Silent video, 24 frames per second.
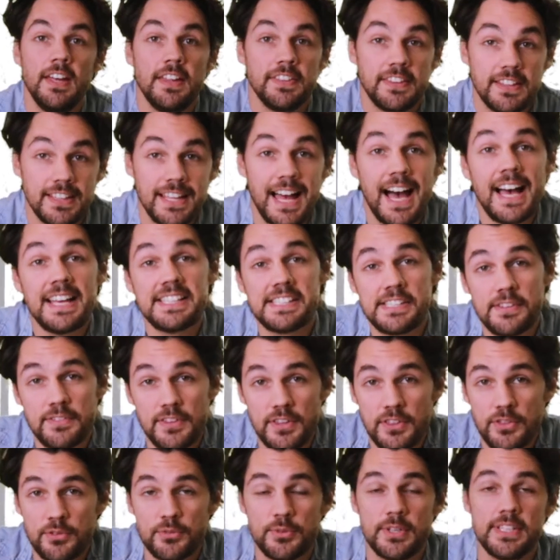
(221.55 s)
The last of
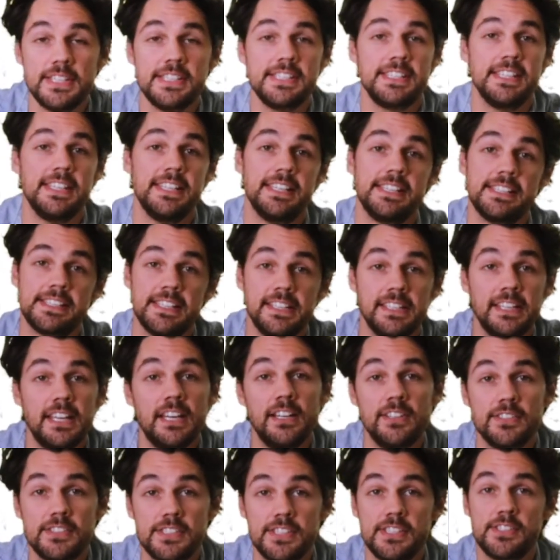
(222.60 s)
the 3 C's in
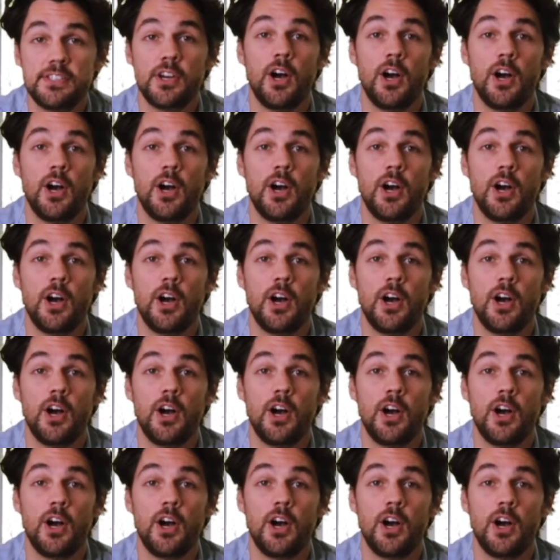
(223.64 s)
Kelsey's